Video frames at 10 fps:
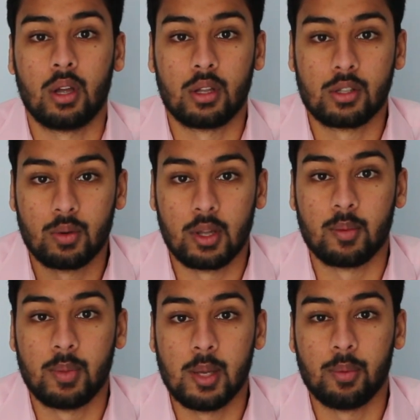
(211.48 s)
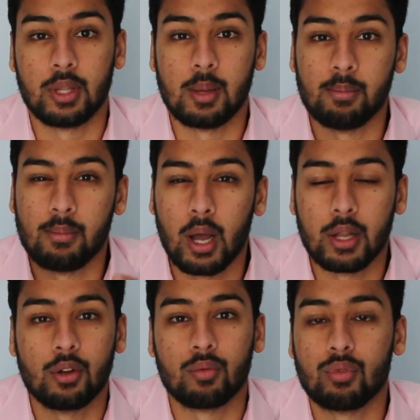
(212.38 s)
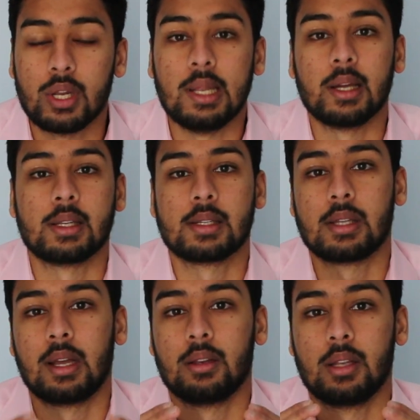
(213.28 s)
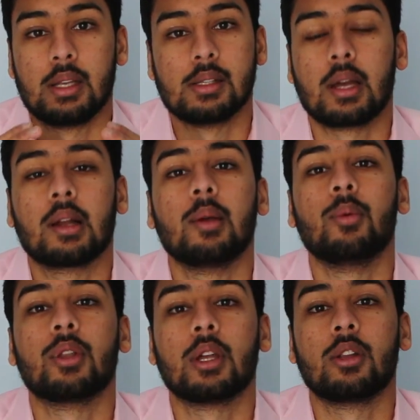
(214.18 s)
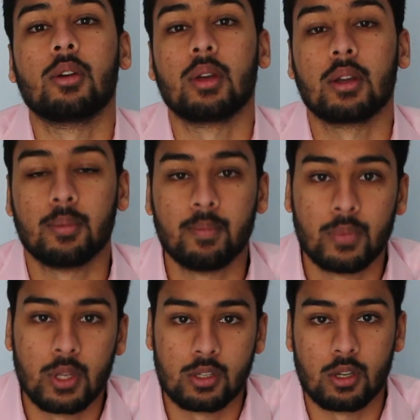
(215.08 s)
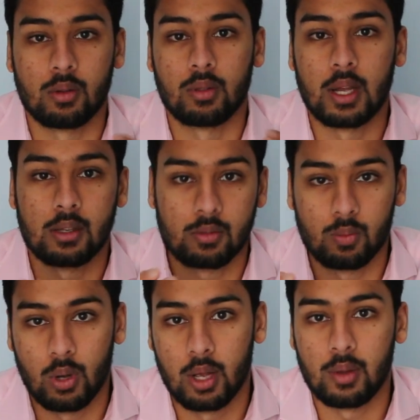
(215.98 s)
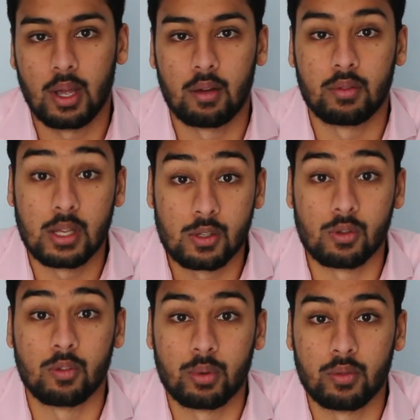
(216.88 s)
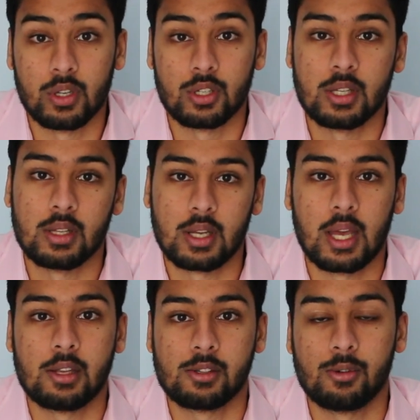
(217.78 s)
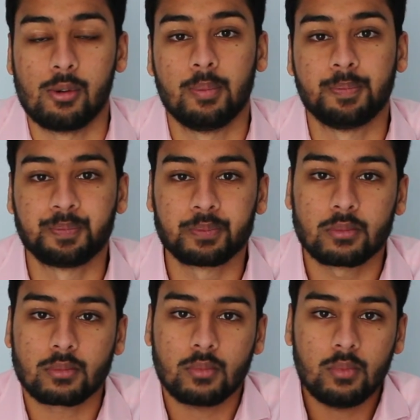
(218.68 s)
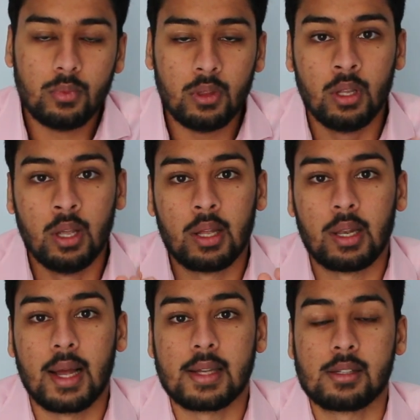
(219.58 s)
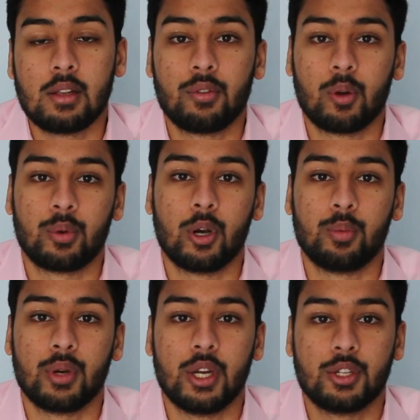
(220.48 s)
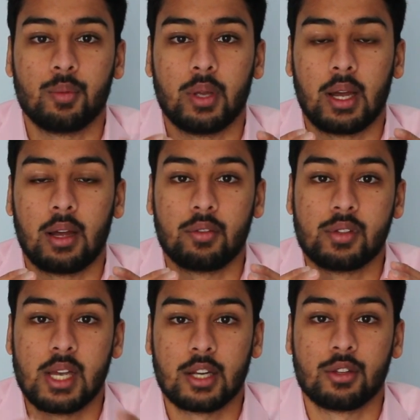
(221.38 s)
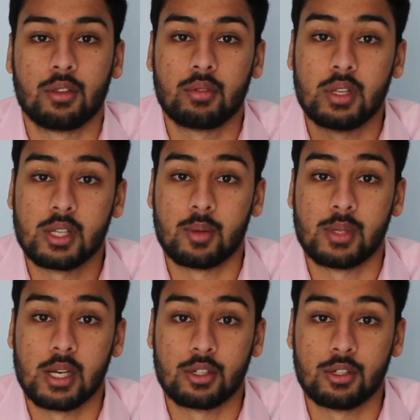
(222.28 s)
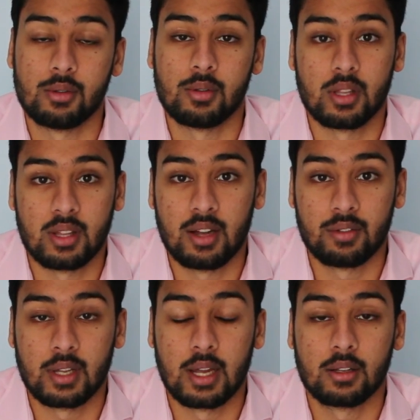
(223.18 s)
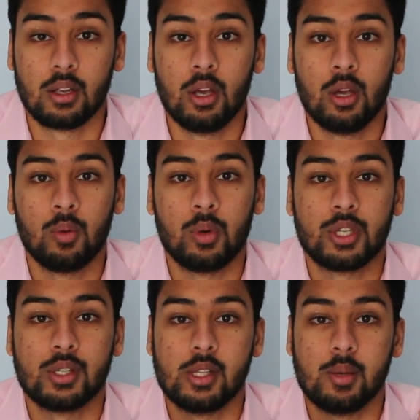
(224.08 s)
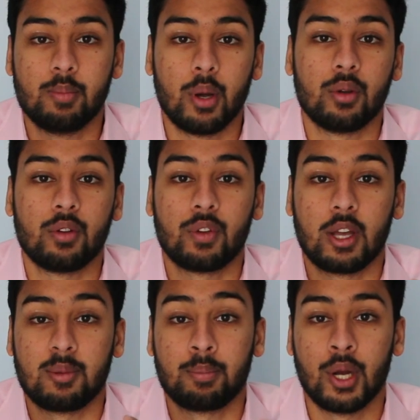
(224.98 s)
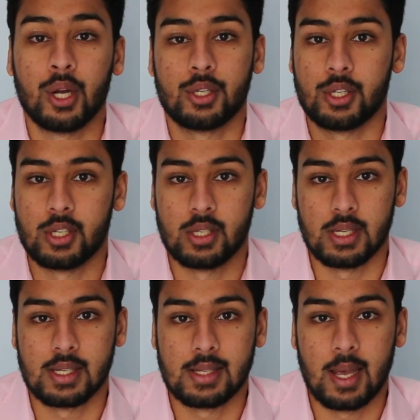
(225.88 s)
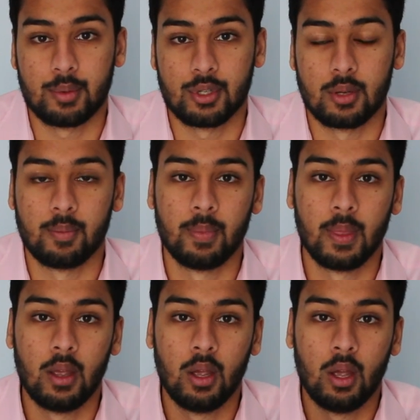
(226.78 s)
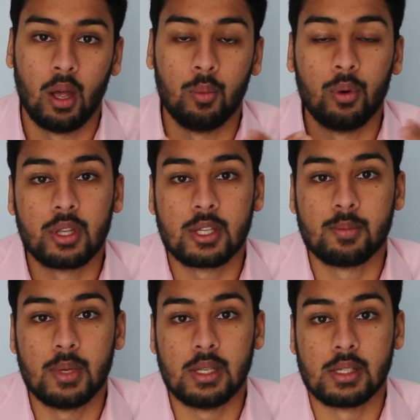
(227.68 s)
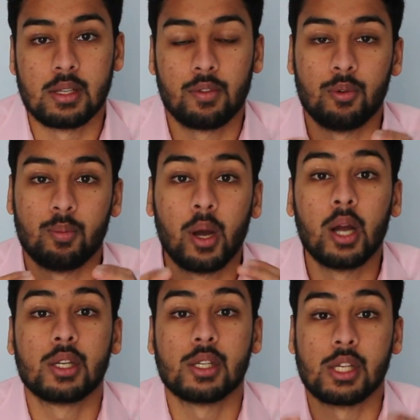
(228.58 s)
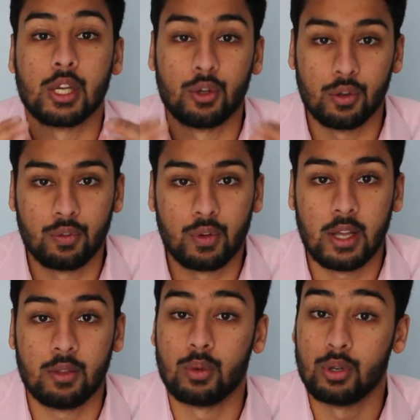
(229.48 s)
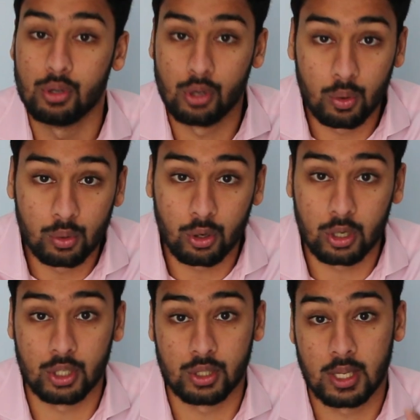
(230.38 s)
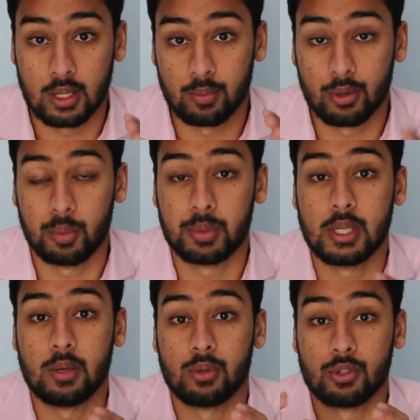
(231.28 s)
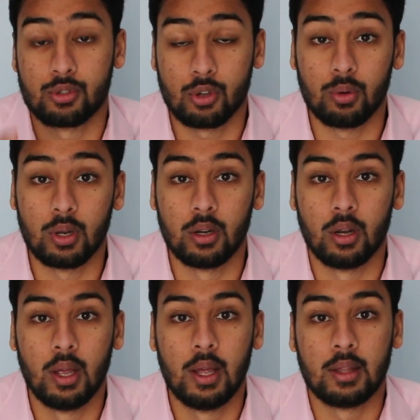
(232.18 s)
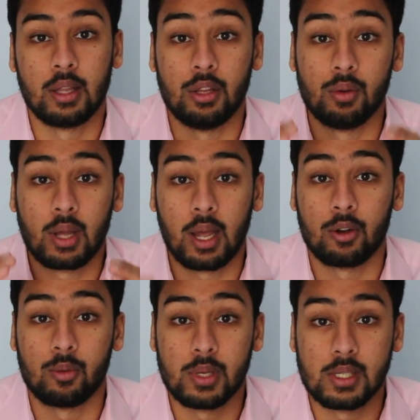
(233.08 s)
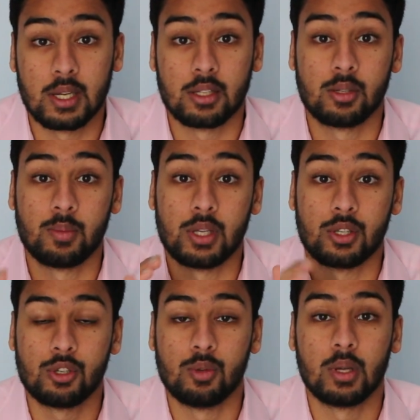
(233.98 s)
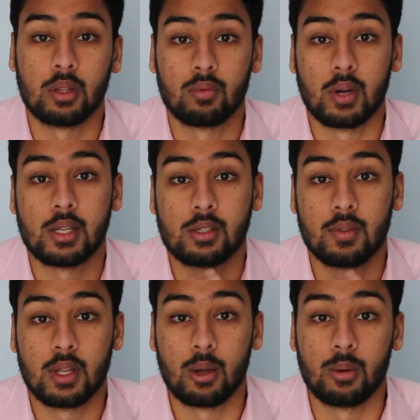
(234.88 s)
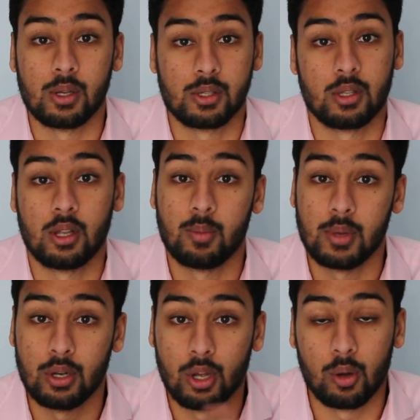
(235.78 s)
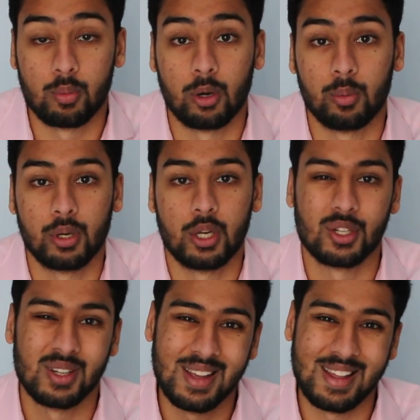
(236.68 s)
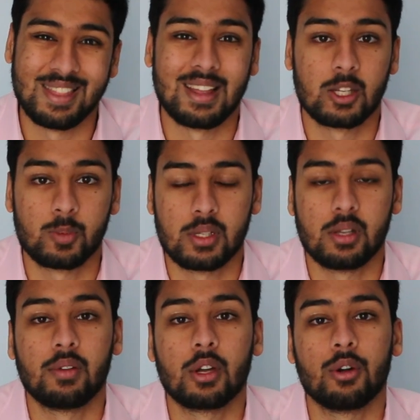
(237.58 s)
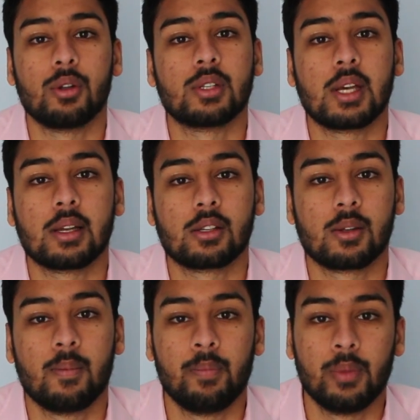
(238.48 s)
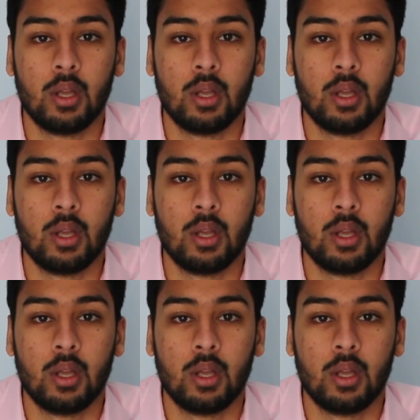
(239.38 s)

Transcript: To other people, and they might not really understand exactly what they're doing. So that's why we have that sort of provision in the case law. Lastly, for appropriation, we have Section 3, subsection 2 of the Theft Act, which is the bona fide purchasers exception. And what this means is if you purchase in good faith with no knowledge that the property was stolen, then you cannot be said to be assuming the rights of the owner. So there'll be no appropriation in that specific context.